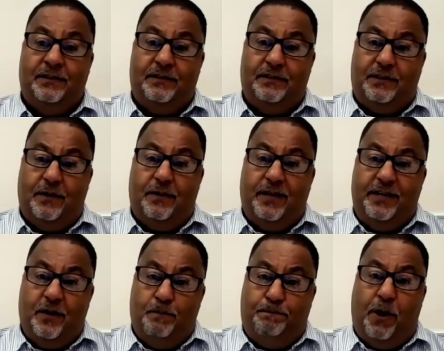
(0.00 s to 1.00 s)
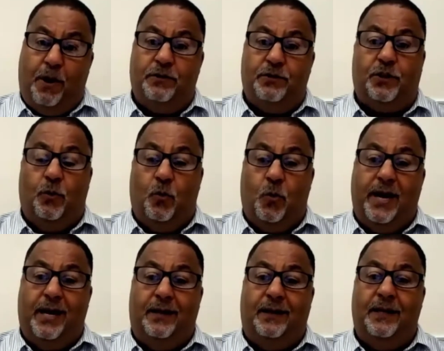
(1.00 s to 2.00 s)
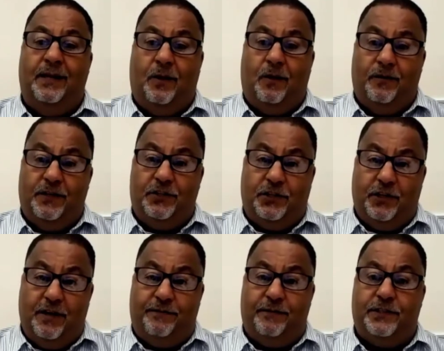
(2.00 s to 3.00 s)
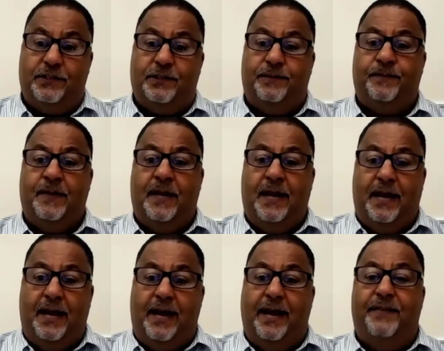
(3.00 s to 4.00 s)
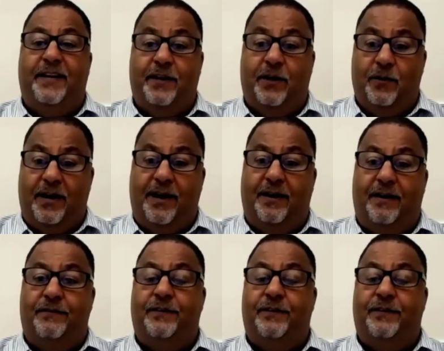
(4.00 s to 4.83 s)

so they don't bond so well on the surface, and they don't have